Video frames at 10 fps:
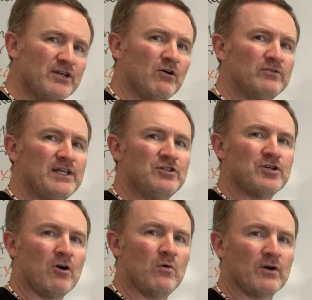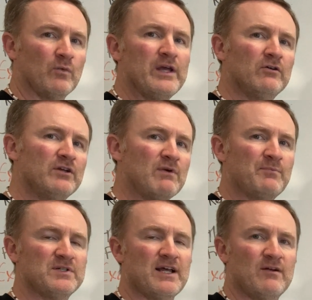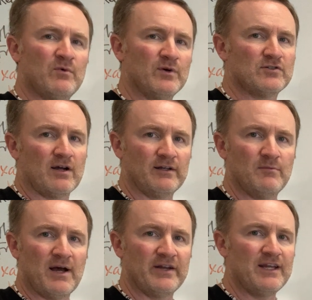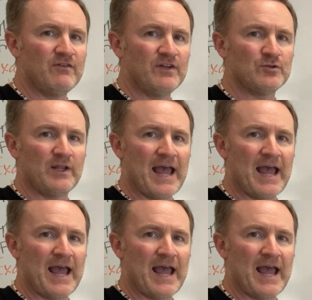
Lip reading: only shown, or we only represent them when we're talking about individual